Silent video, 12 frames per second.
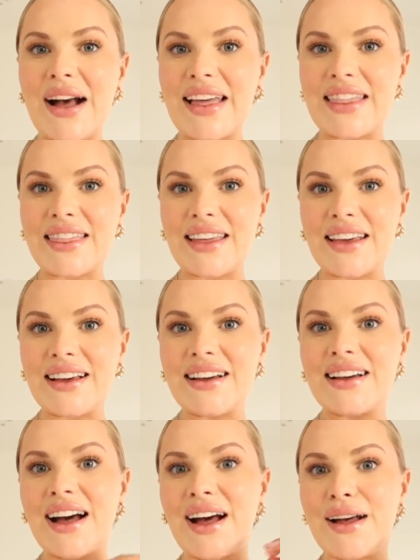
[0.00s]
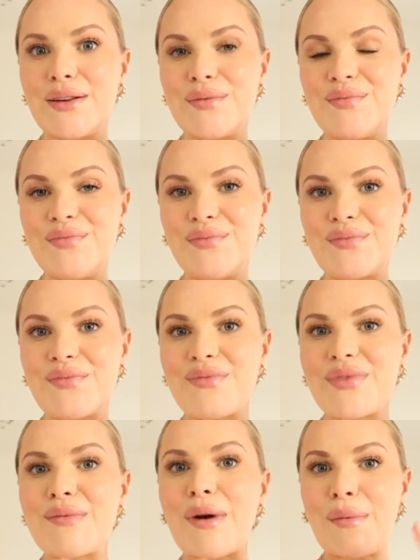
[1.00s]
I think
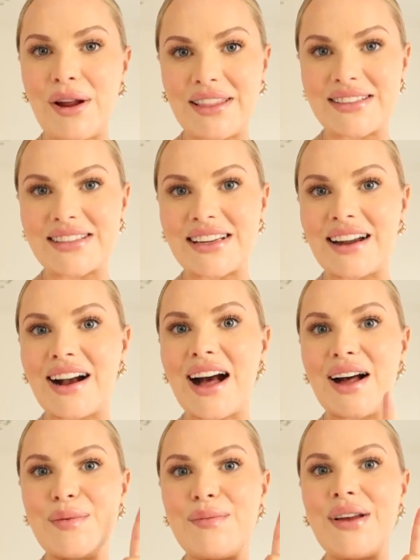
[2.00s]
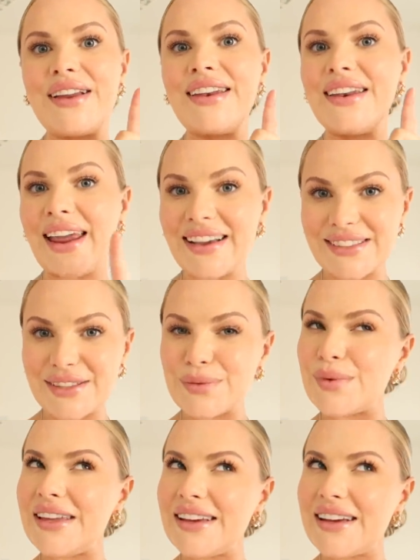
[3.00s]
my brother's gonna come next
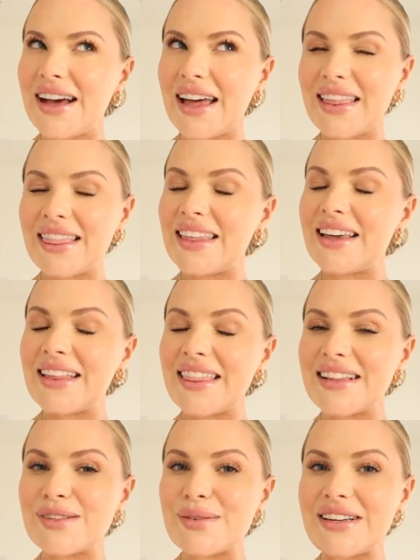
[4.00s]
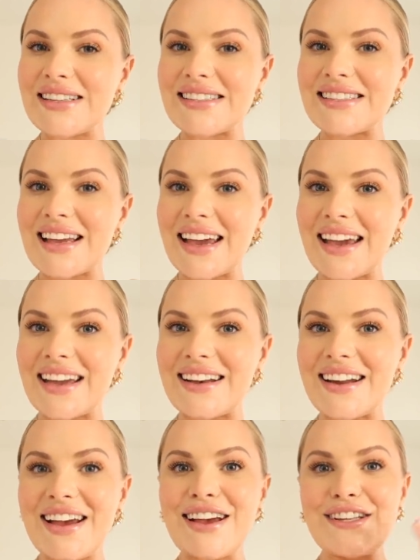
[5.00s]
week. I think that's what he said.